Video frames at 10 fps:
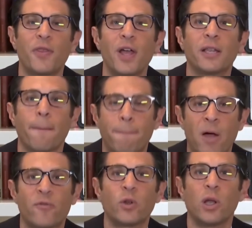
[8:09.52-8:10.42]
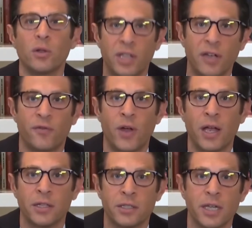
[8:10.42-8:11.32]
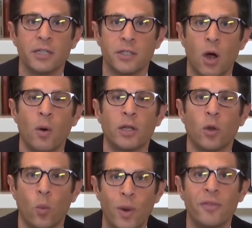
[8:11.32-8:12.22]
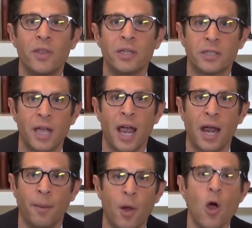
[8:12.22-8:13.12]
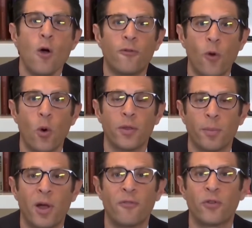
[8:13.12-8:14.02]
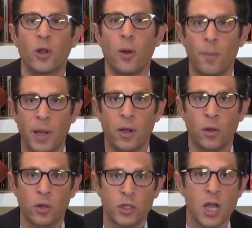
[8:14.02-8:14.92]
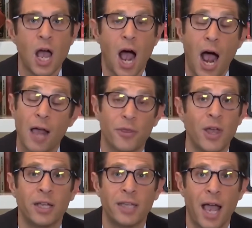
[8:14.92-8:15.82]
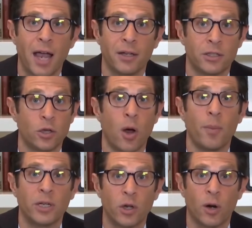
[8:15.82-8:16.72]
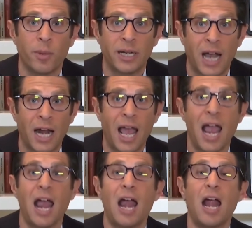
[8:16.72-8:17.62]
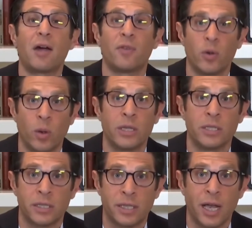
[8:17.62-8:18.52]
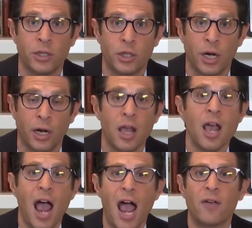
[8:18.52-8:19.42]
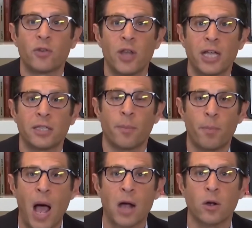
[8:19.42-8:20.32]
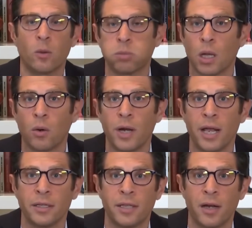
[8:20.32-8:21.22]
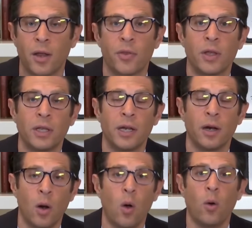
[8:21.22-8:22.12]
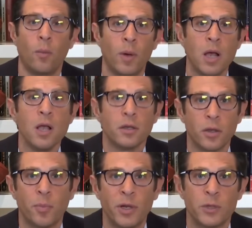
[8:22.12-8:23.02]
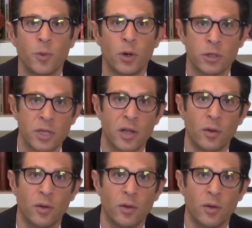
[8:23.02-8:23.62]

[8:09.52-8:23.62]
I think the Buffalo defense is going to win this game for the Buffalo Bills. I think that Sean McDermott got everyone's attention after that debacle, blowing a 10-0 lead at home to the Pittsburgh